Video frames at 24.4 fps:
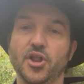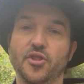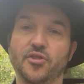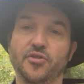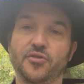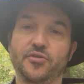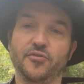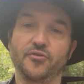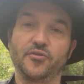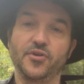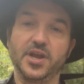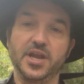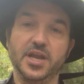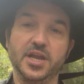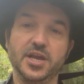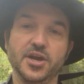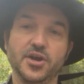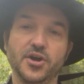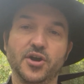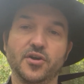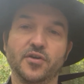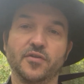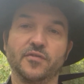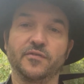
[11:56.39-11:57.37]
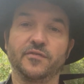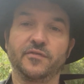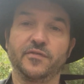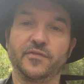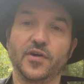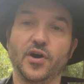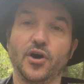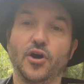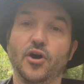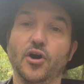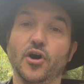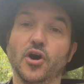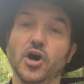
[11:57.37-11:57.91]
3,
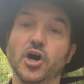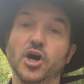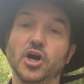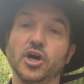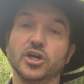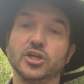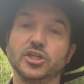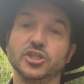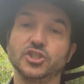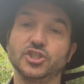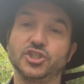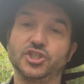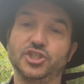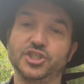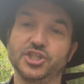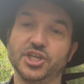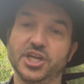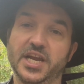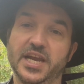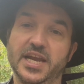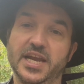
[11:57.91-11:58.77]
4. G, G,